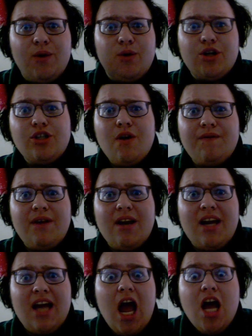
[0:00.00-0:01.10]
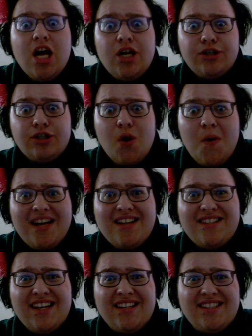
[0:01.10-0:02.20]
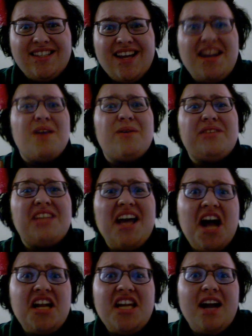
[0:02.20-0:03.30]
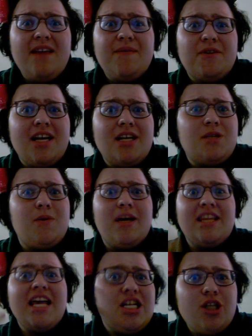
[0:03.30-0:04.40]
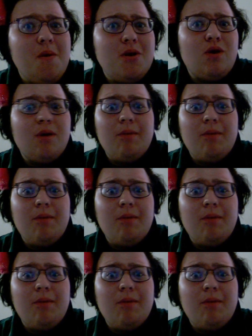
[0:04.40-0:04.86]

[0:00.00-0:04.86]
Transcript: You're so funny. You're so innocent. Sunday, you sang Honey, Honey for Sex Week. That is so adorable.